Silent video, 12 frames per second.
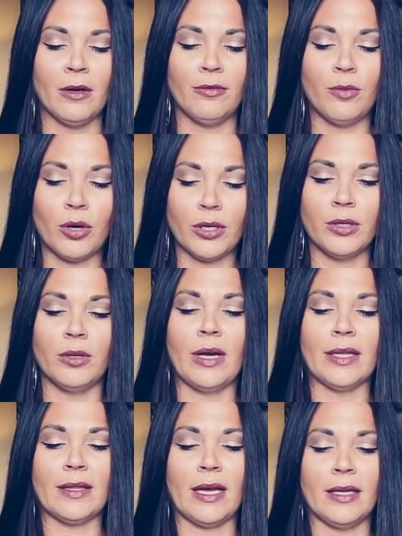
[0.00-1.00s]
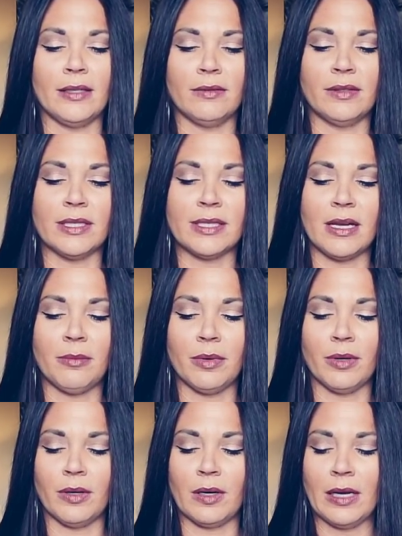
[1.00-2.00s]
for you at the end of
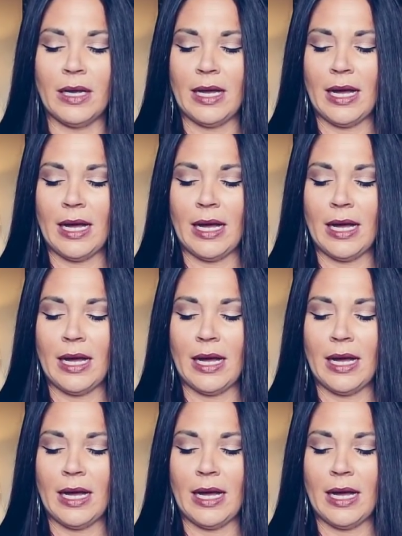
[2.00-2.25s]
december